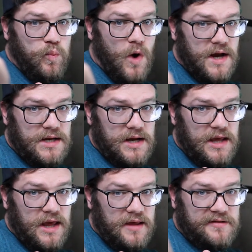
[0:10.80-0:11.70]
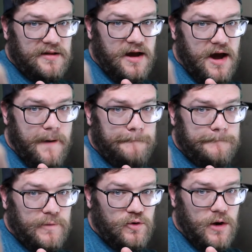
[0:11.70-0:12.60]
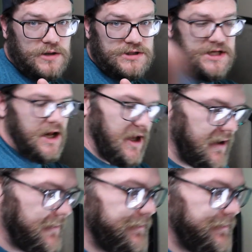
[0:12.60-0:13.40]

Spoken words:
What is up, Grudge Gang?